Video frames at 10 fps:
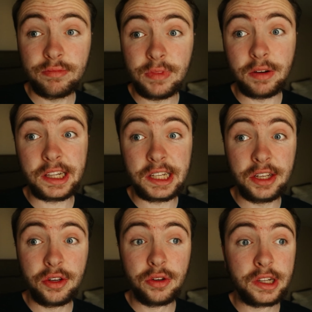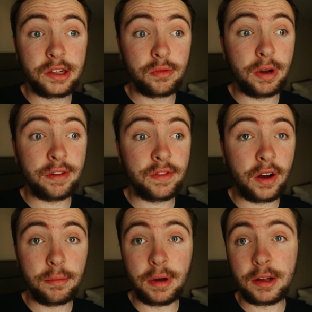I'll see yous with
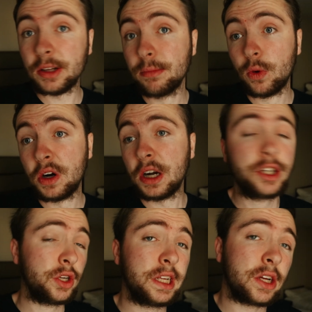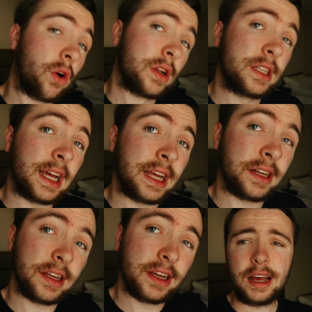some more juicy content.